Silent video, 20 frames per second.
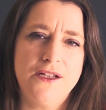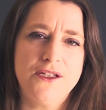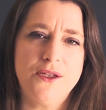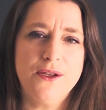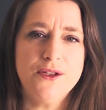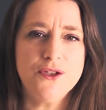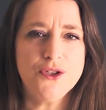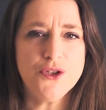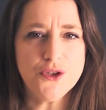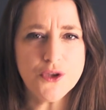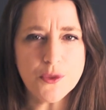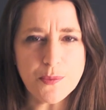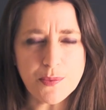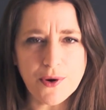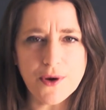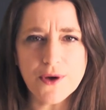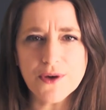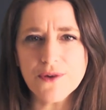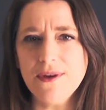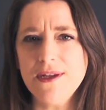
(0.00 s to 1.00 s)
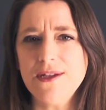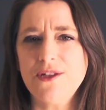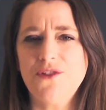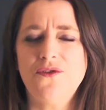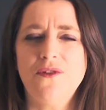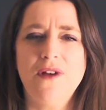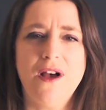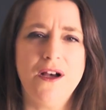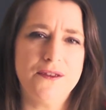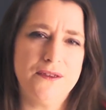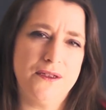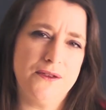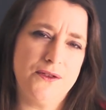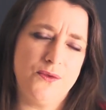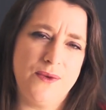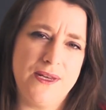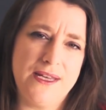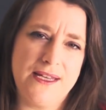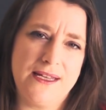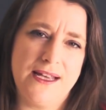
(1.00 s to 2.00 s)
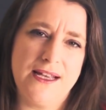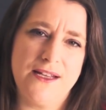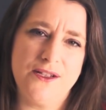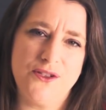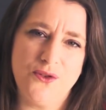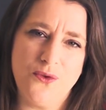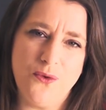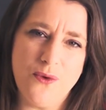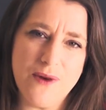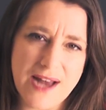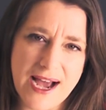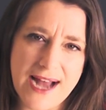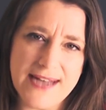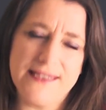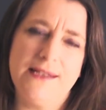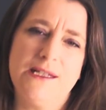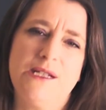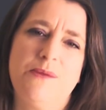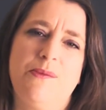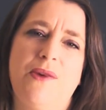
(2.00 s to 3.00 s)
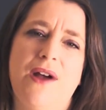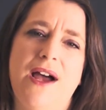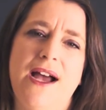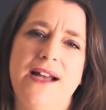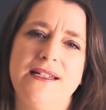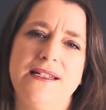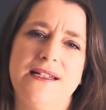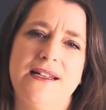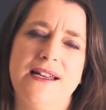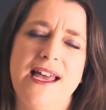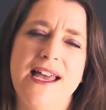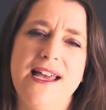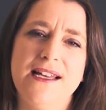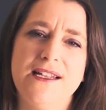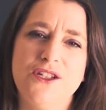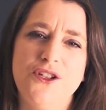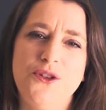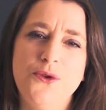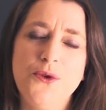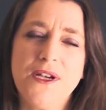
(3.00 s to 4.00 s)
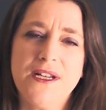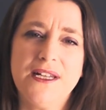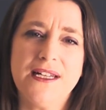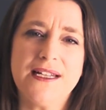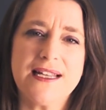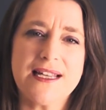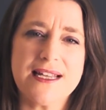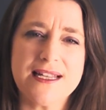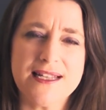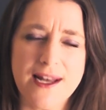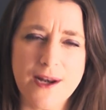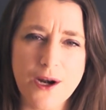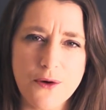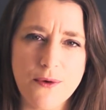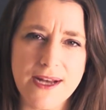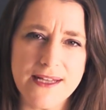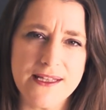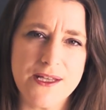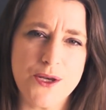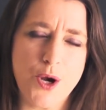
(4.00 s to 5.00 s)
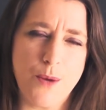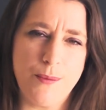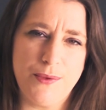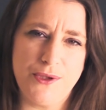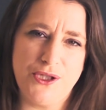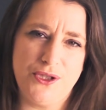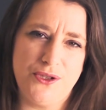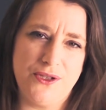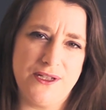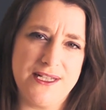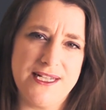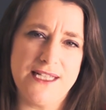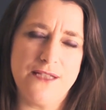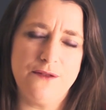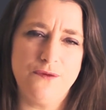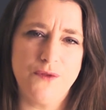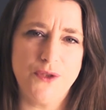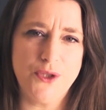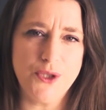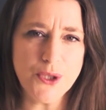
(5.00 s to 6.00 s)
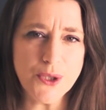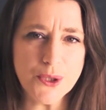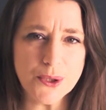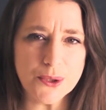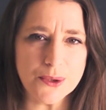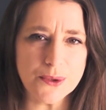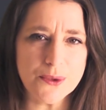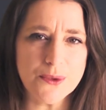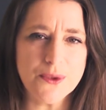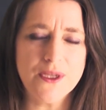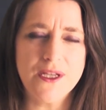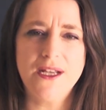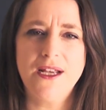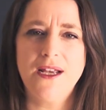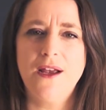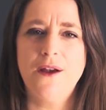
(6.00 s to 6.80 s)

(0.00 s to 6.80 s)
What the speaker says: So as you progress throughout this week, as your light gets brighter, as you can accelerate the opportunities for you,